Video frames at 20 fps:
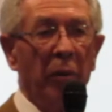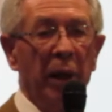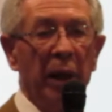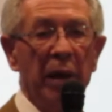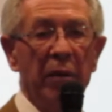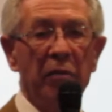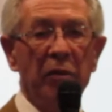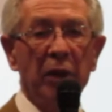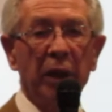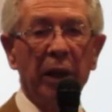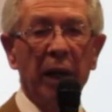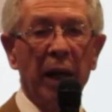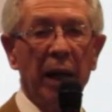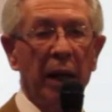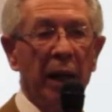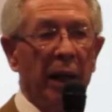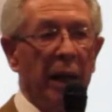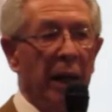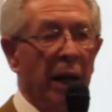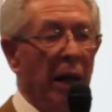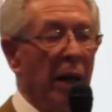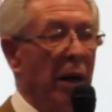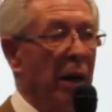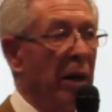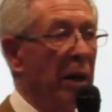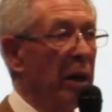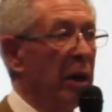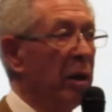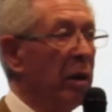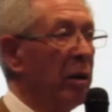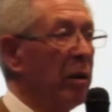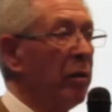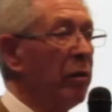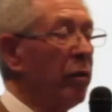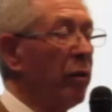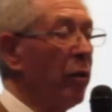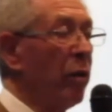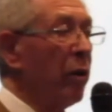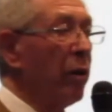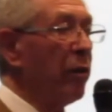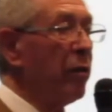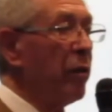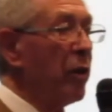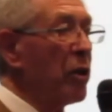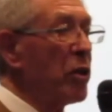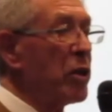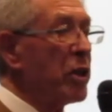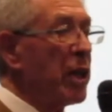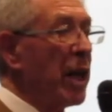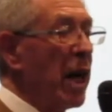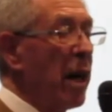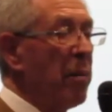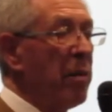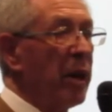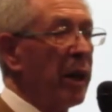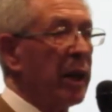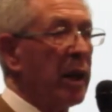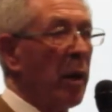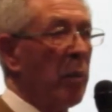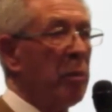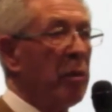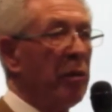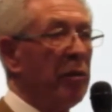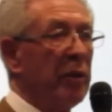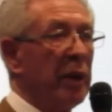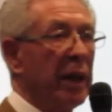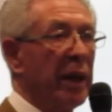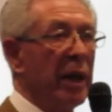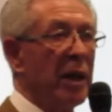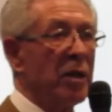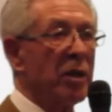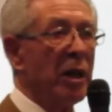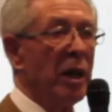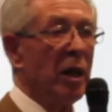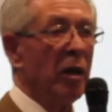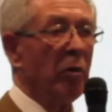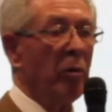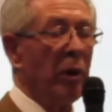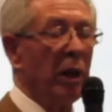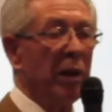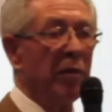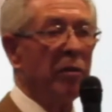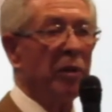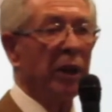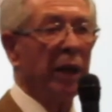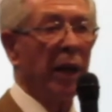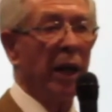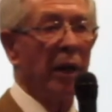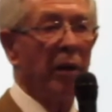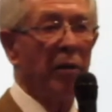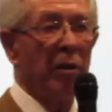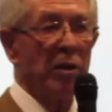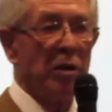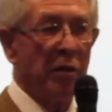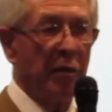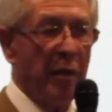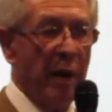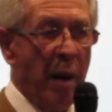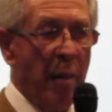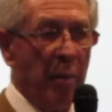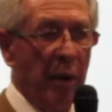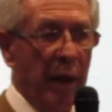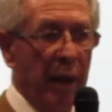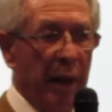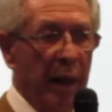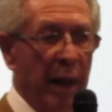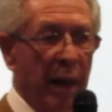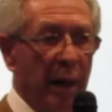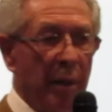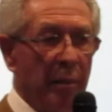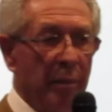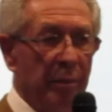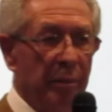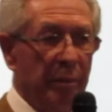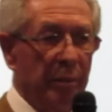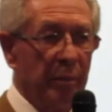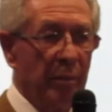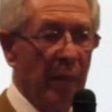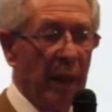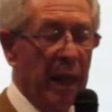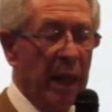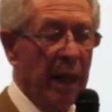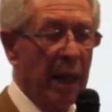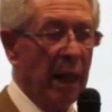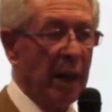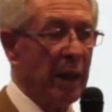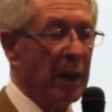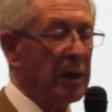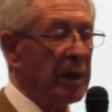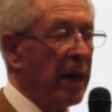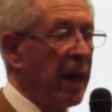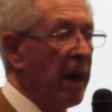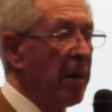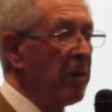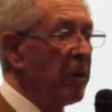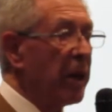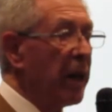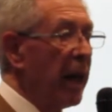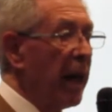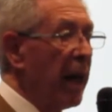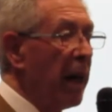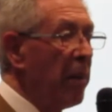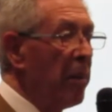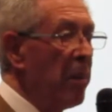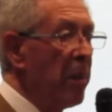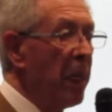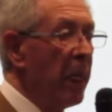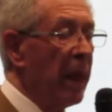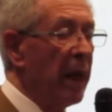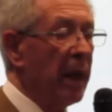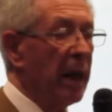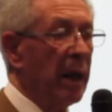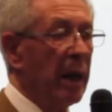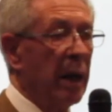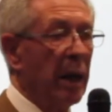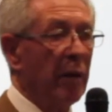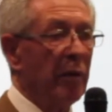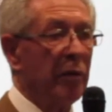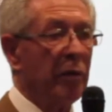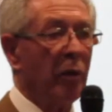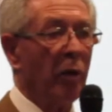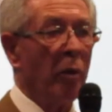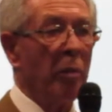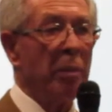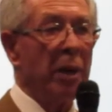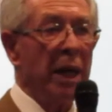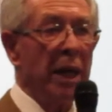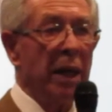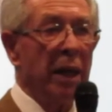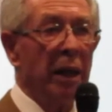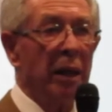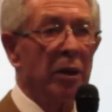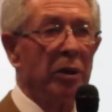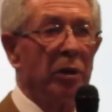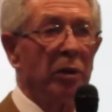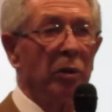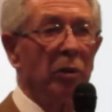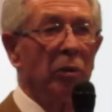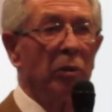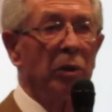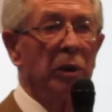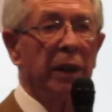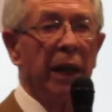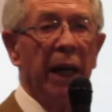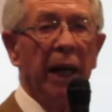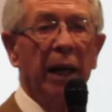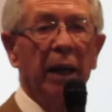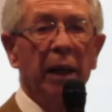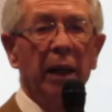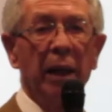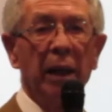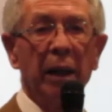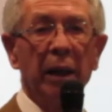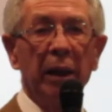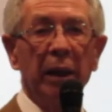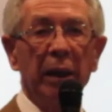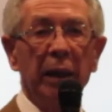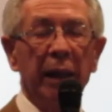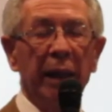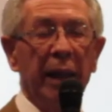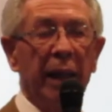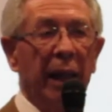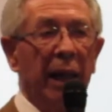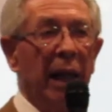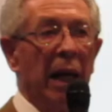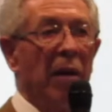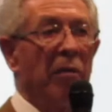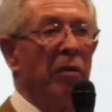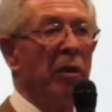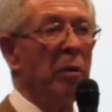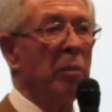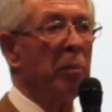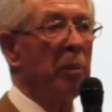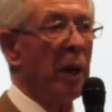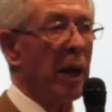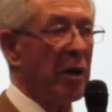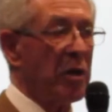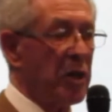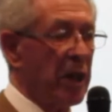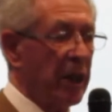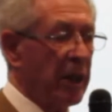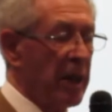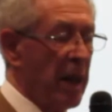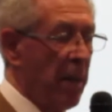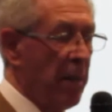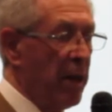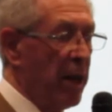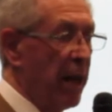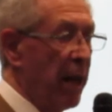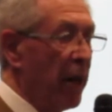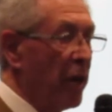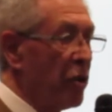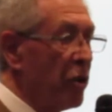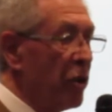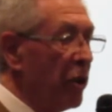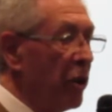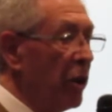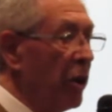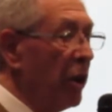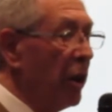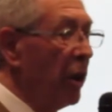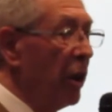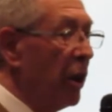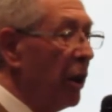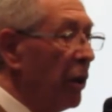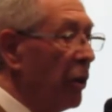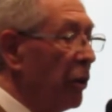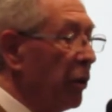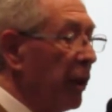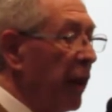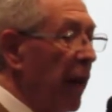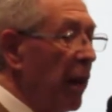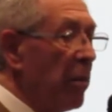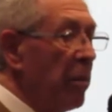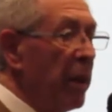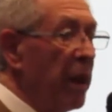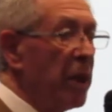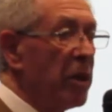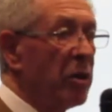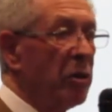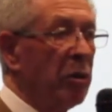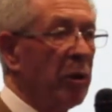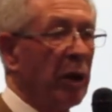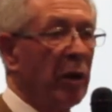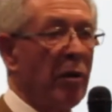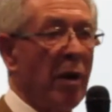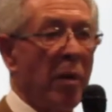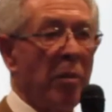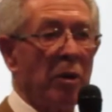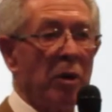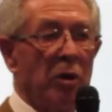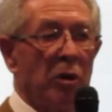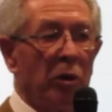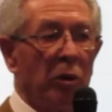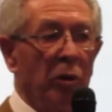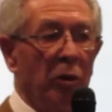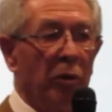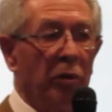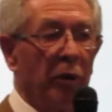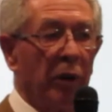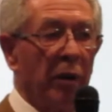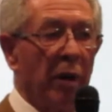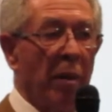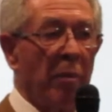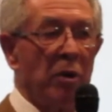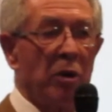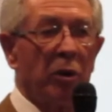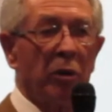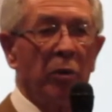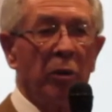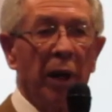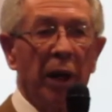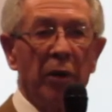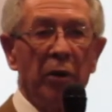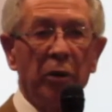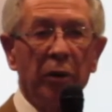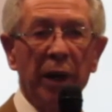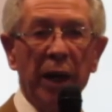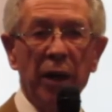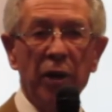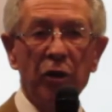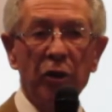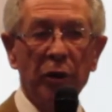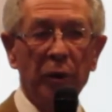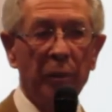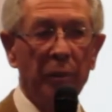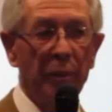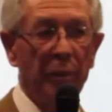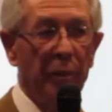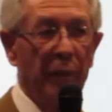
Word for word: we lived together there for the first time in a couple of years. We lived together as a family then. And the time came for me to take the 11 plus examination to get me to a grammar school for grammar school education.